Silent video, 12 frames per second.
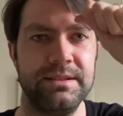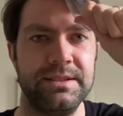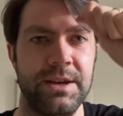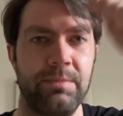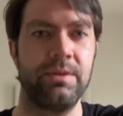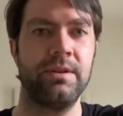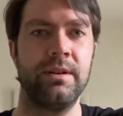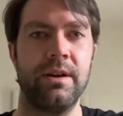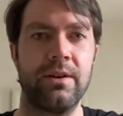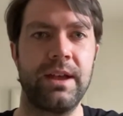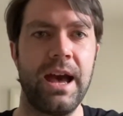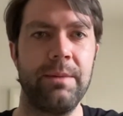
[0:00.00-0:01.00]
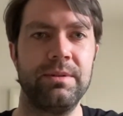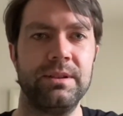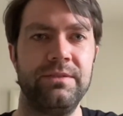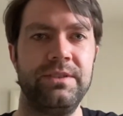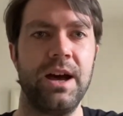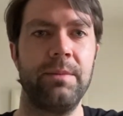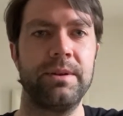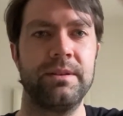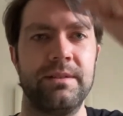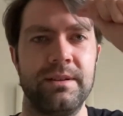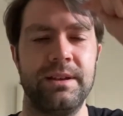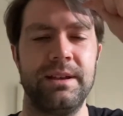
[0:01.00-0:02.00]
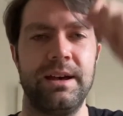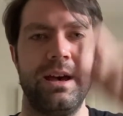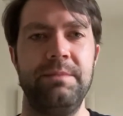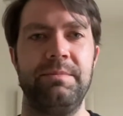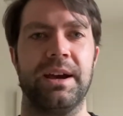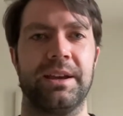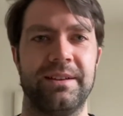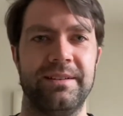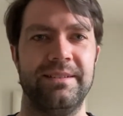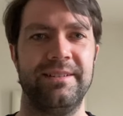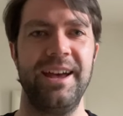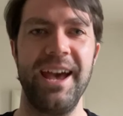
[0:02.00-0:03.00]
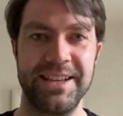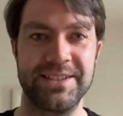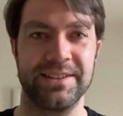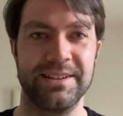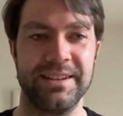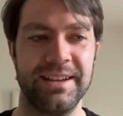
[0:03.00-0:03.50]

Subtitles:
Tip our cap, lift it up and back. Excellent.